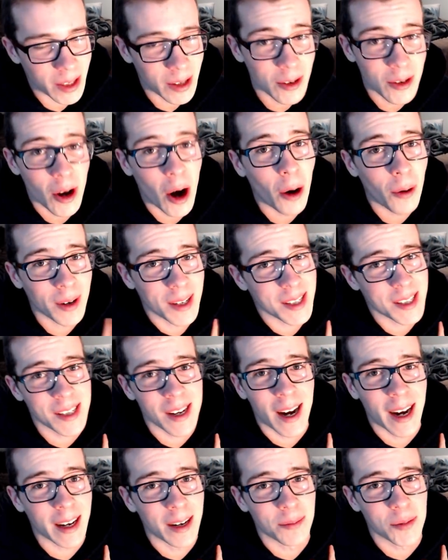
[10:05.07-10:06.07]
know
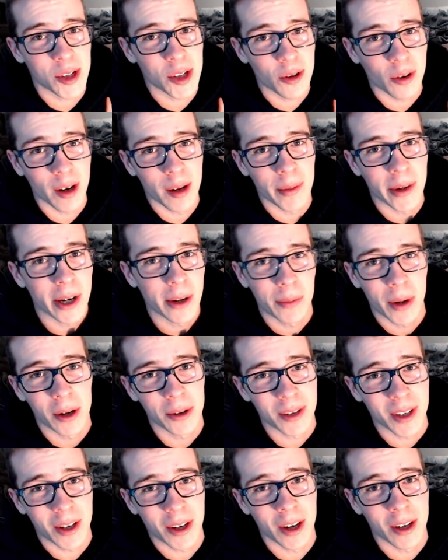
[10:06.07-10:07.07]
inside I'm screaming
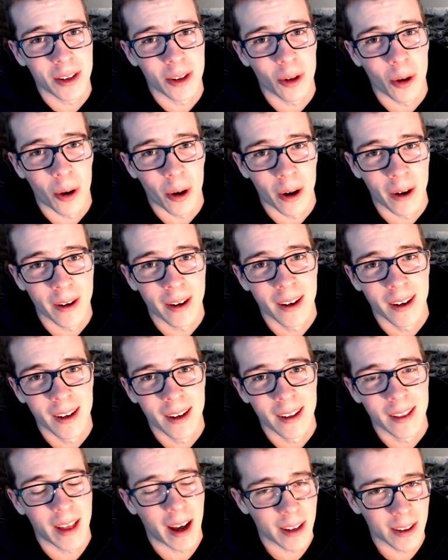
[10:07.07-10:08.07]
about the good Lord
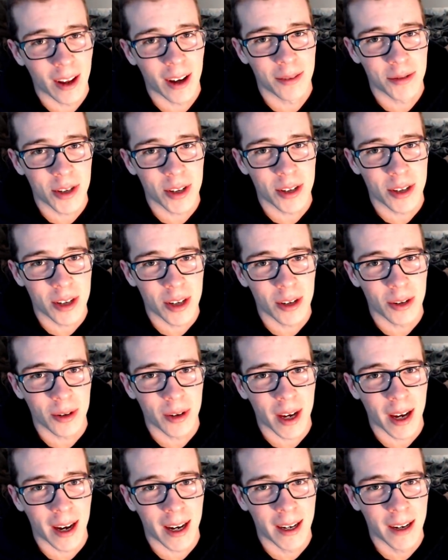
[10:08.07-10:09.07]
that loves you too,
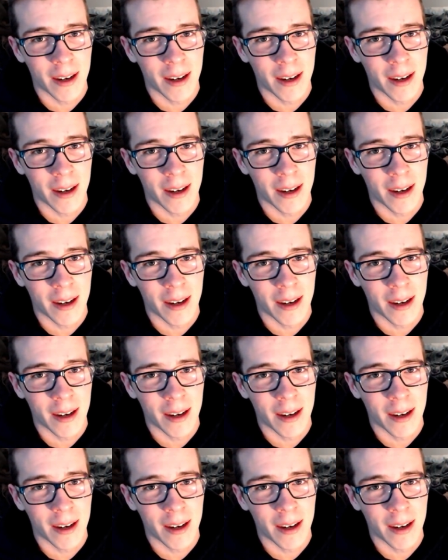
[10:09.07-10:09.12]
okay?